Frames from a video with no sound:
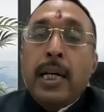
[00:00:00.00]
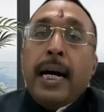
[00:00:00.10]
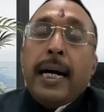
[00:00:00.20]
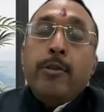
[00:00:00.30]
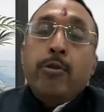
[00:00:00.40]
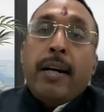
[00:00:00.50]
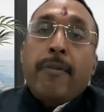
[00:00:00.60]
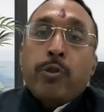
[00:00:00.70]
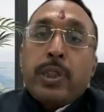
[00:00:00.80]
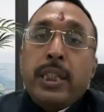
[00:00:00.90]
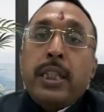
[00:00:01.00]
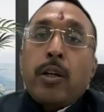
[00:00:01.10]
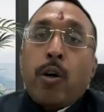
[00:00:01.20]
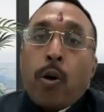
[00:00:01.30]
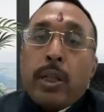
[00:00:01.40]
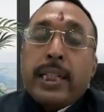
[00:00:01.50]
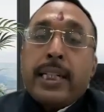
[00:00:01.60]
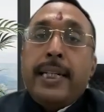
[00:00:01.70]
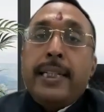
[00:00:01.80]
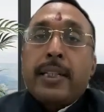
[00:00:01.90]
And you have to see that all the
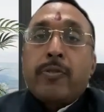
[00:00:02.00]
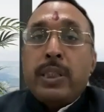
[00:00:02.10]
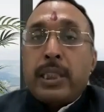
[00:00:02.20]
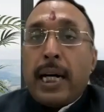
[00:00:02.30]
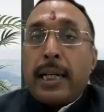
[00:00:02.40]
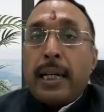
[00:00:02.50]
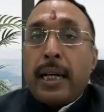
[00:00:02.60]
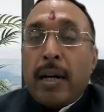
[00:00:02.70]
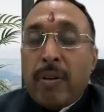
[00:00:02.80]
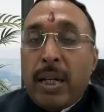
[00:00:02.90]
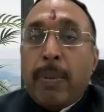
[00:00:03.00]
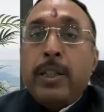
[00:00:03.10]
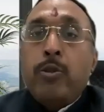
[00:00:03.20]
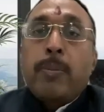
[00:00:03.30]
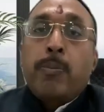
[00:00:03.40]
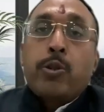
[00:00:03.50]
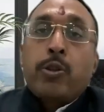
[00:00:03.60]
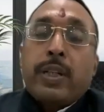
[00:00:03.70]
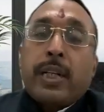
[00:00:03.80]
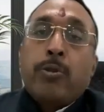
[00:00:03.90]
creditors which are available in your books
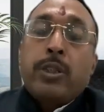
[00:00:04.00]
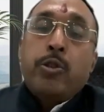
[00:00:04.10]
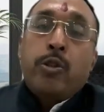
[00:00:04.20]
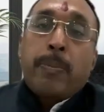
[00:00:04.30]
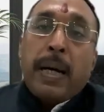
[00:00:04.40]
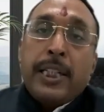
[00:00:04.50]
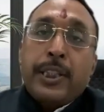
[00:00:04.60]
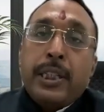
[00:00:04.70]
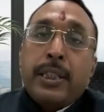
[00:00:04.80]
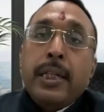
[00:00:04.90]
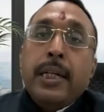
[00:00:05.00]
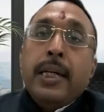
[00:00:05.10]
of accounts, in your balance sheet,